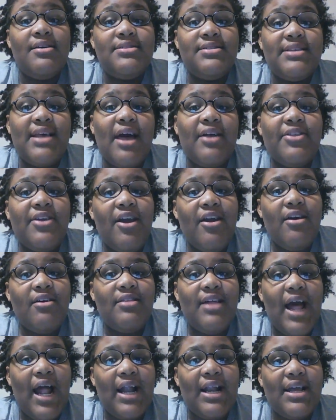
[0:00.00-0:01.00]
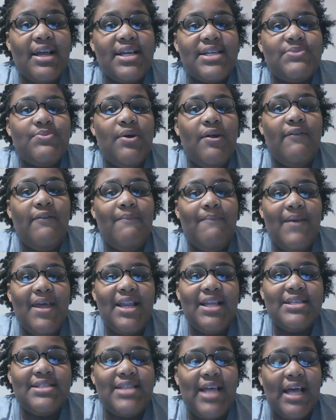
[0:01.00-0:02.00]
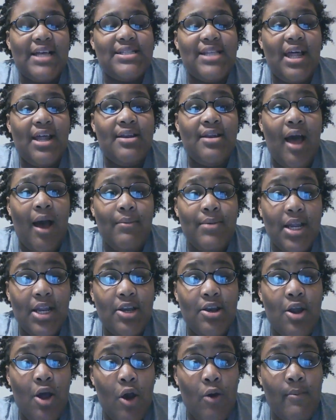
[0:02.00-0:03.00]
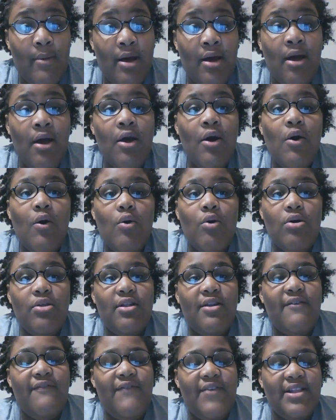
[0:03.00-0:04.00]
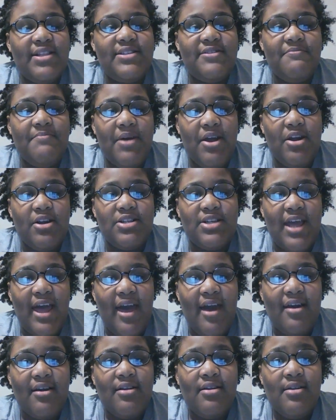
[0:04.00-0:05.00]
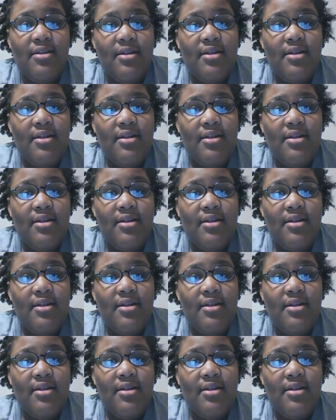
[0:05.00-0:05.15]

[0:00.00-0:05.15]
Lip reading: South Carolina is one of the many states that adopted DOMA, or the Defense of Marriage Act.